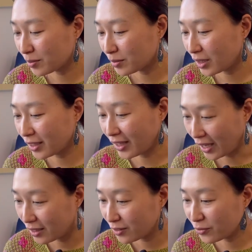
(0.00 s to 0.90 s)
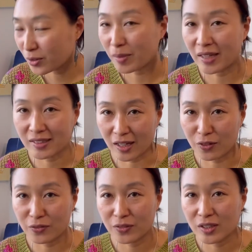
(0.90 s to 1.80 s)
again for
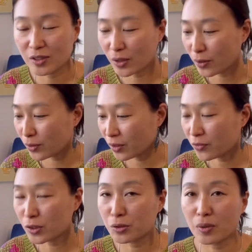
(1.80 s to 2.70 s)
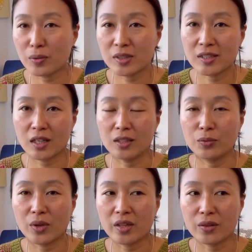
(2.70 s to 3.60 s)
myself. So the first one was done
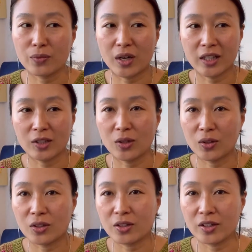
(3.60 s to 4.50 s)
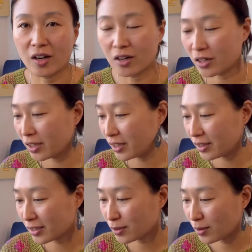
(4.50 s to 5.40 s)
with white color yarn, and
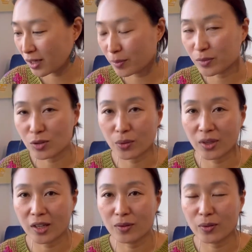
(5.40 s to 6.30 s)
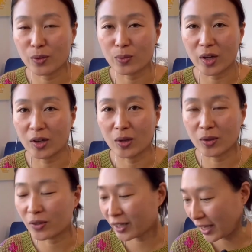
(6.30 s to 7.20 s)
this one I'm doing it with white
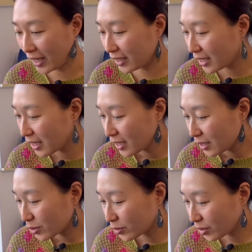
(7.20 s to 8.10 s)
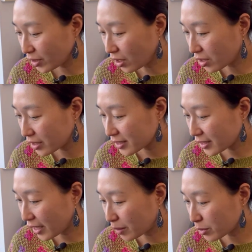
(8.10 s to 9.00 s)
color again. So the yarn is
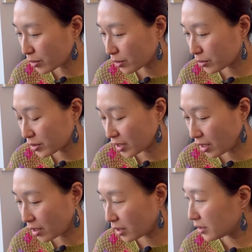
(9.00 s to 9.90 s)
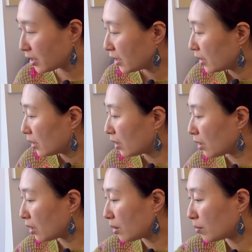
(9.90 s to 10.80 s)
Camarose yarn.
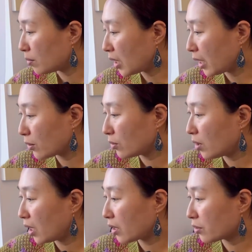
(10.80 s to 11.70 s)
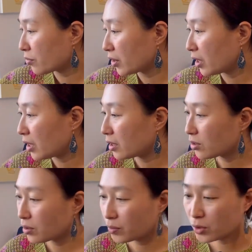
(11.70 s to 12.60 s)
I don't know how to read it,
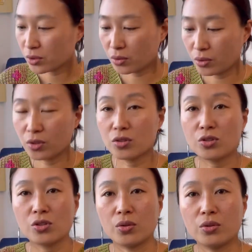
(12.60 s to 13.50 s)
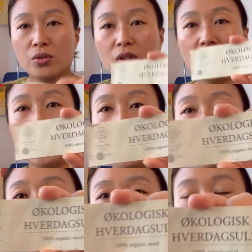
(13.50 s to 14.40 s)
so I'm just going to show you the
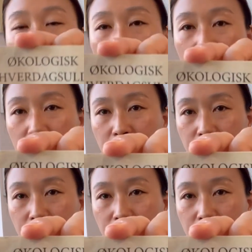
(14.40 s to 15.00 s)
label.